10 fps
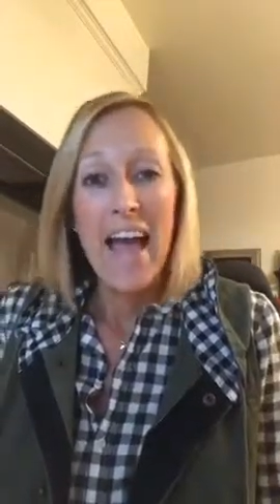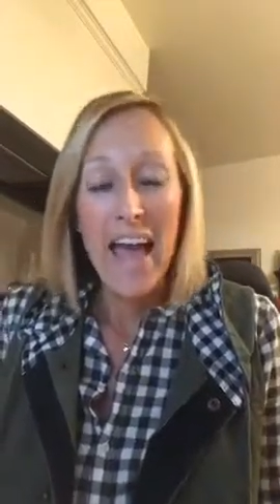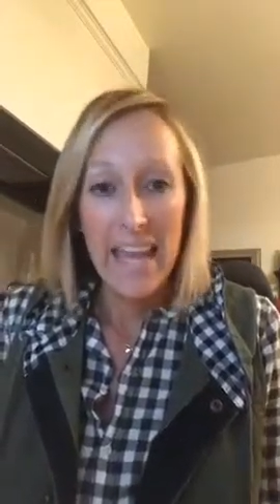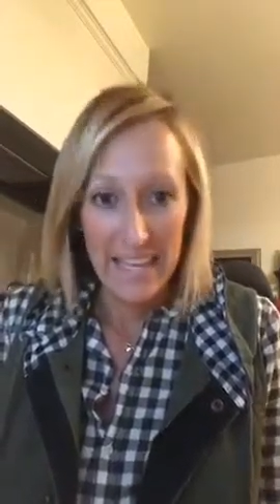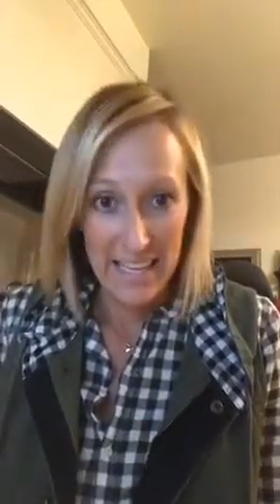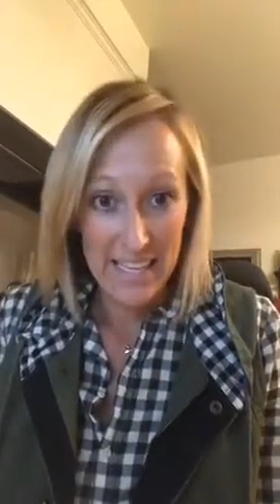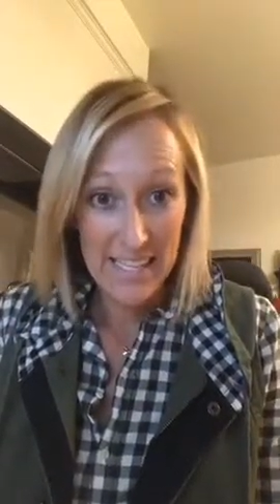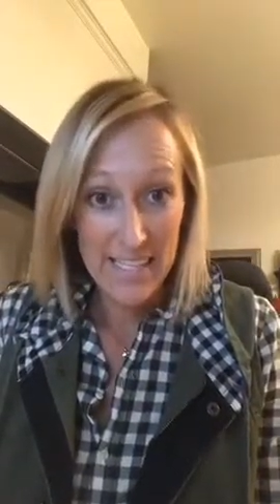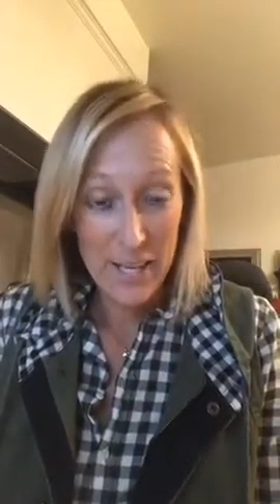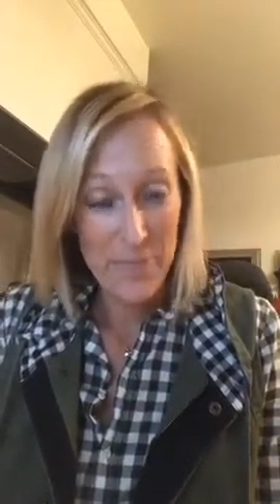
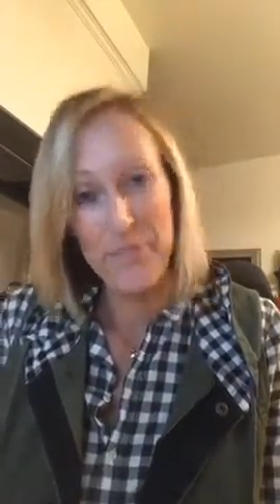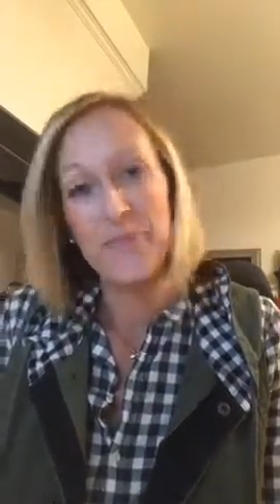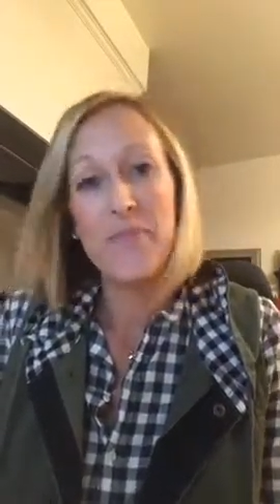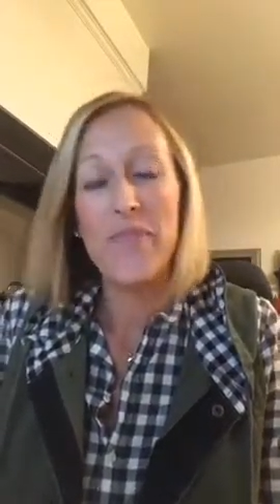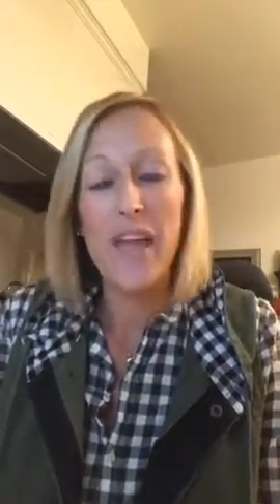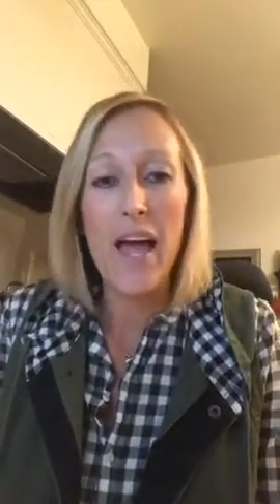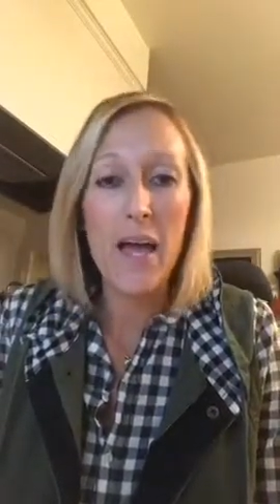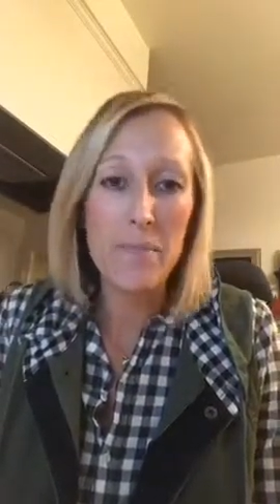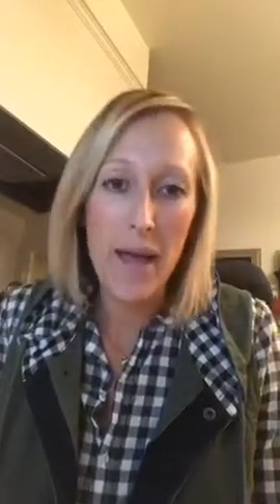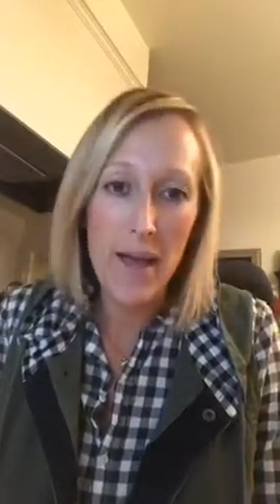and
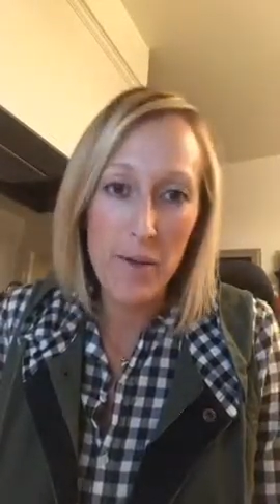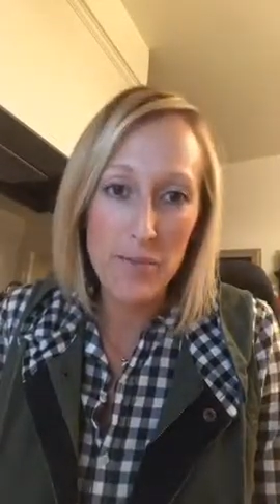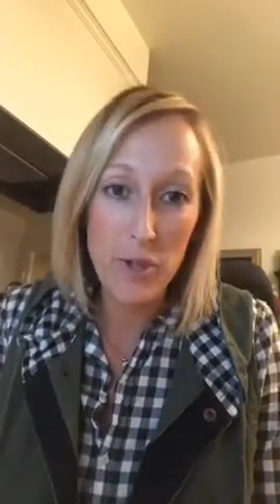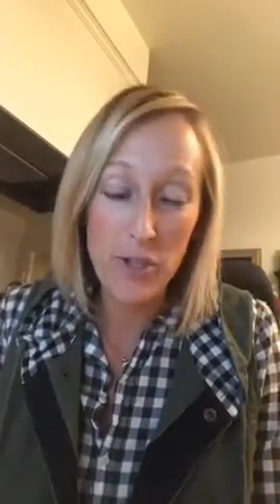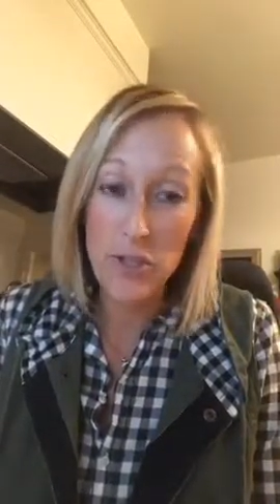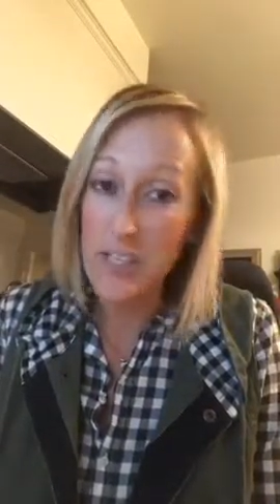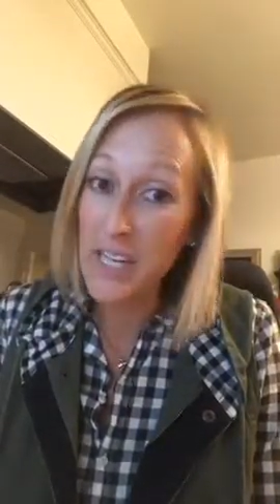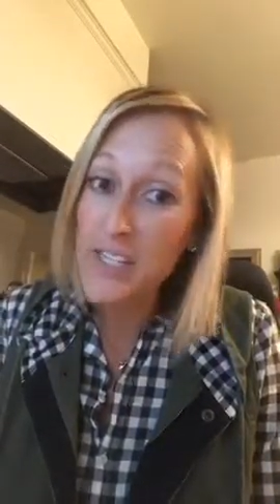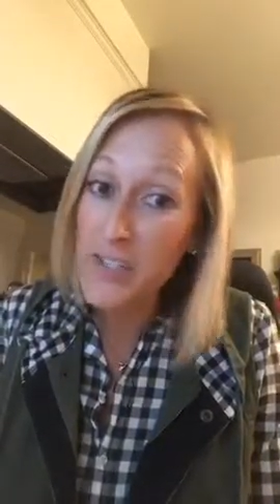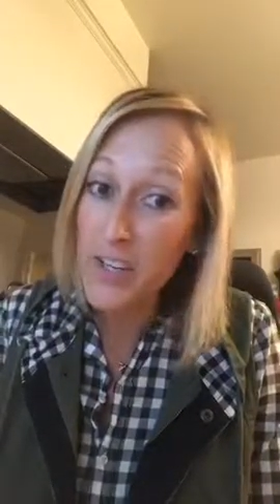I hopped on here
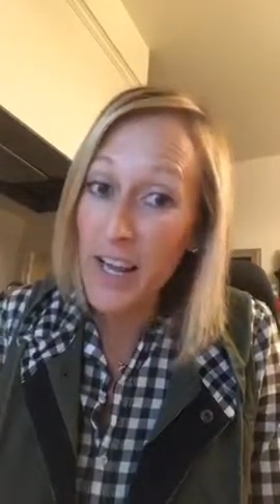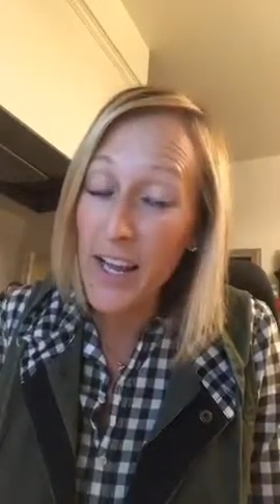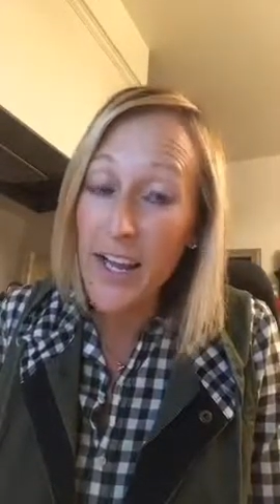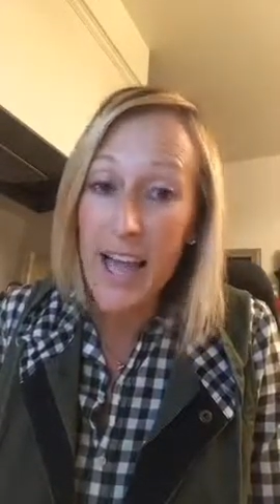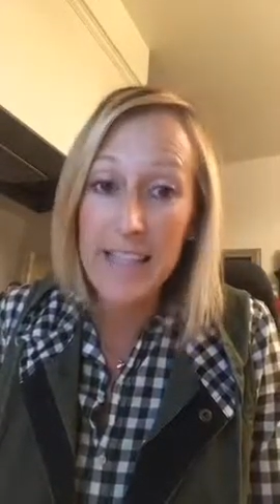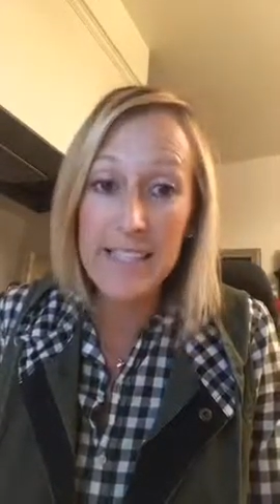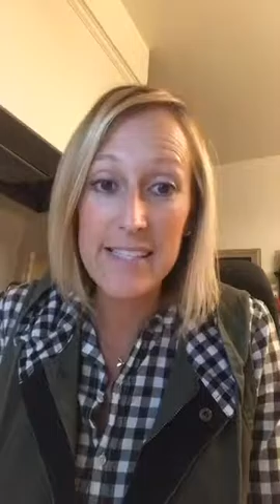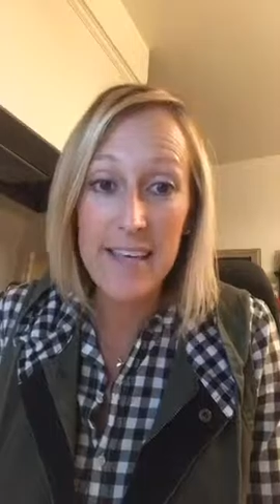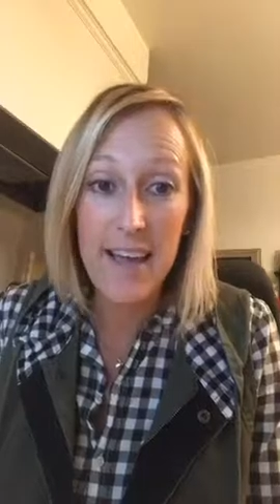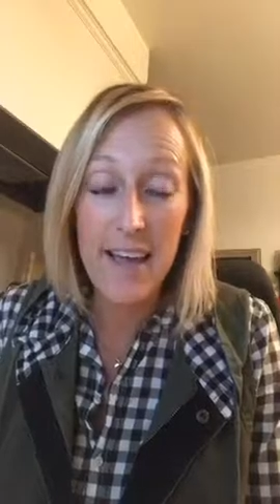yesterday and
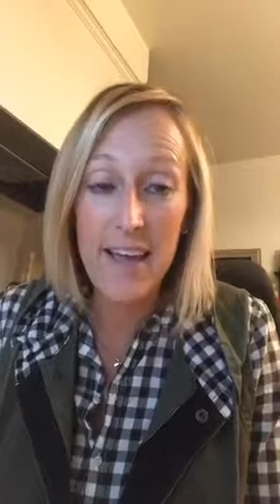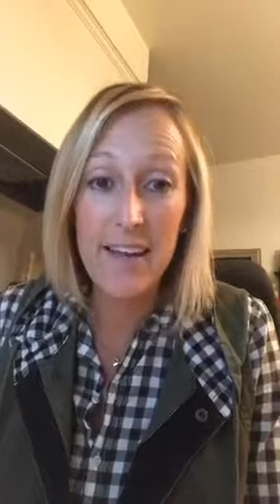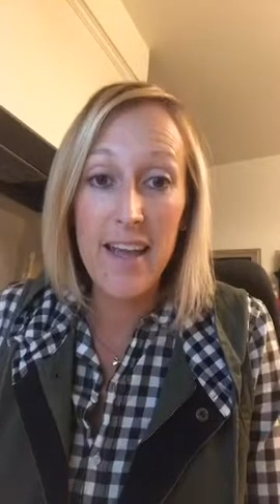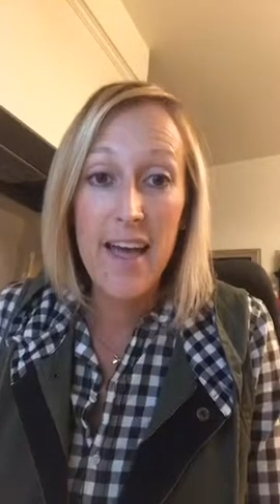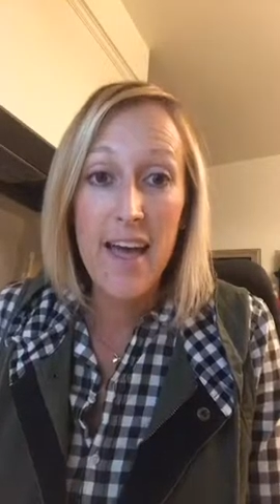said